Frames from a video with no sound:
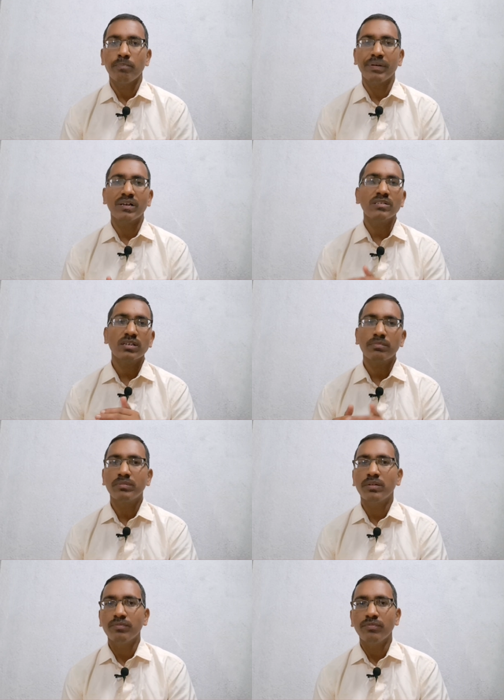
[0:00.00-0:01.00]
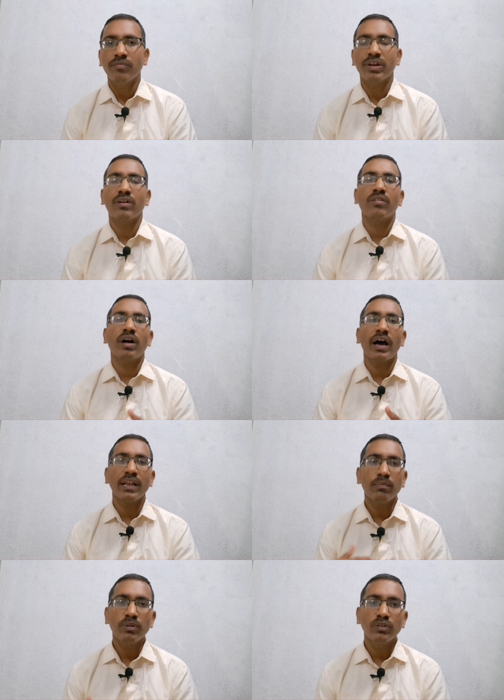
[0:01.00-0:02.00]
Because of them we are
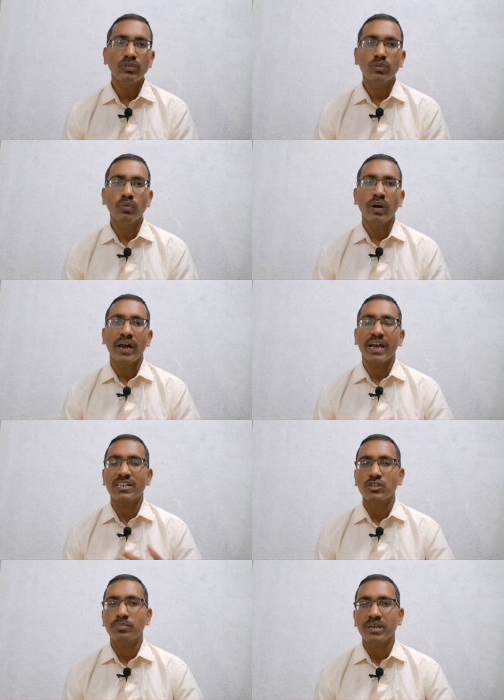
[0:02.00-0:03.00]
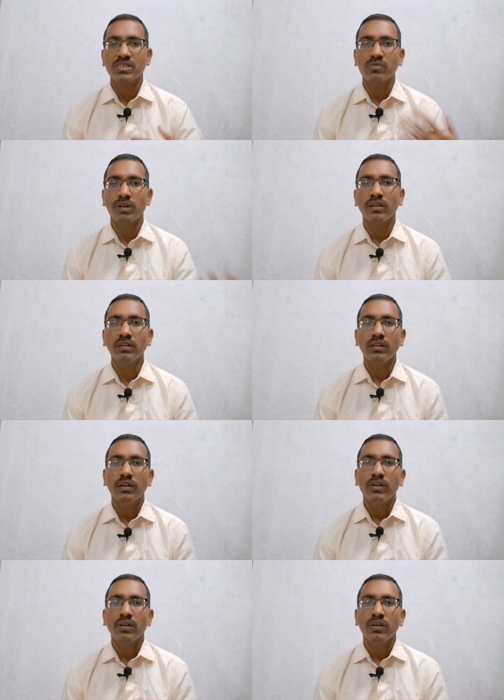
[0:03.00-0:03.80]
unable to express well,